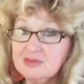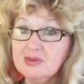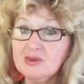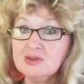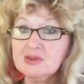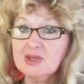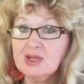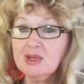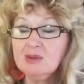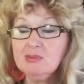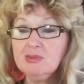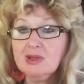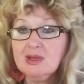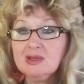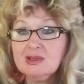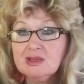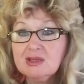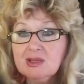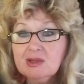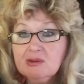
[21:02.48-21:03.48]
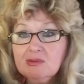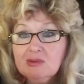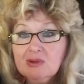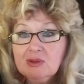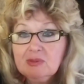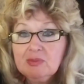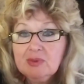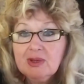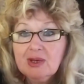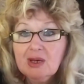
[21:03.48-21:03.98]
them, and he
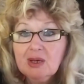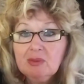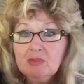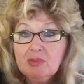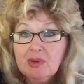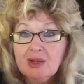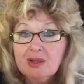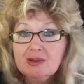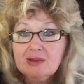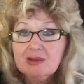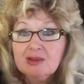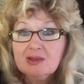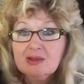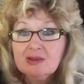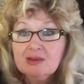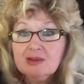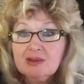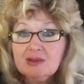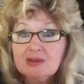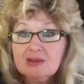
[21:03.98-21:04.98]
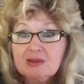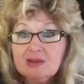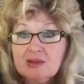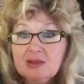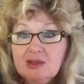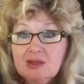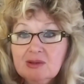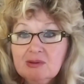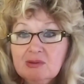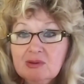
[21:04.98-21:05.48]
will be abandoned.
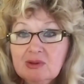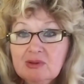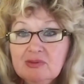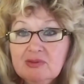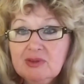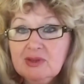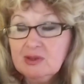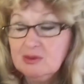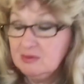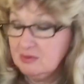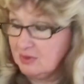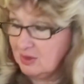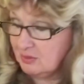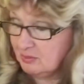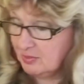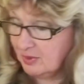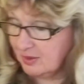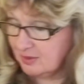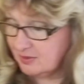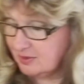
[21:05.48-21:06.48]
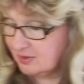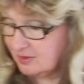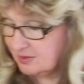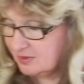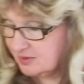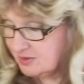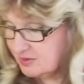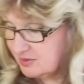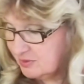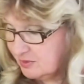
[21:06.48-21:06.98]
He will feel
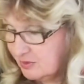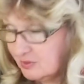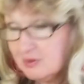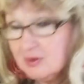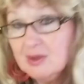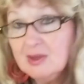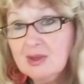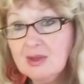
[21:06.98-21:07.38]
abandoned. So